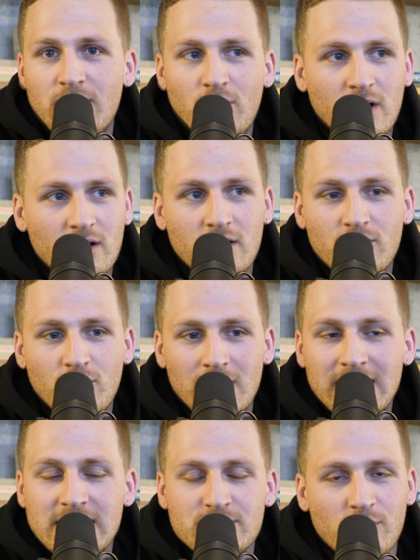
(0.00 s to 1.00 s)
that we're going to
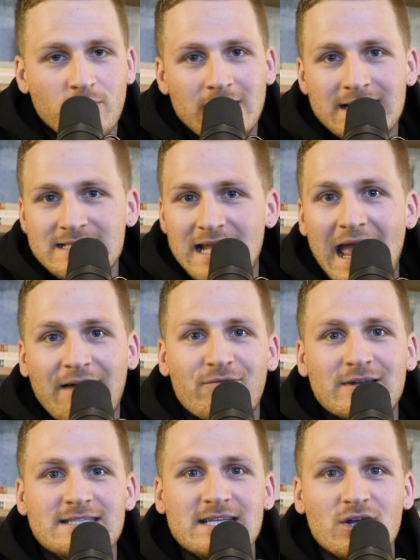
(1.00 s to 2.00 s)
release, we're releasing
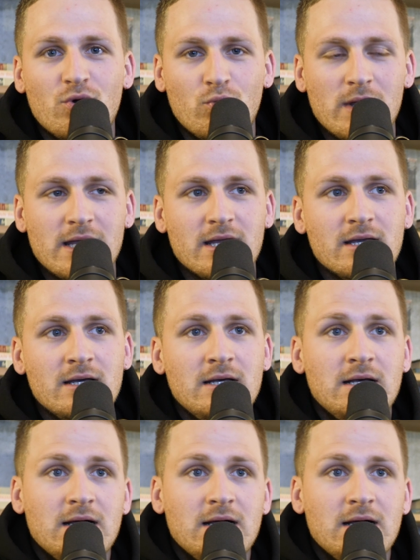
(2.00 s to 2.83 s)
every single week.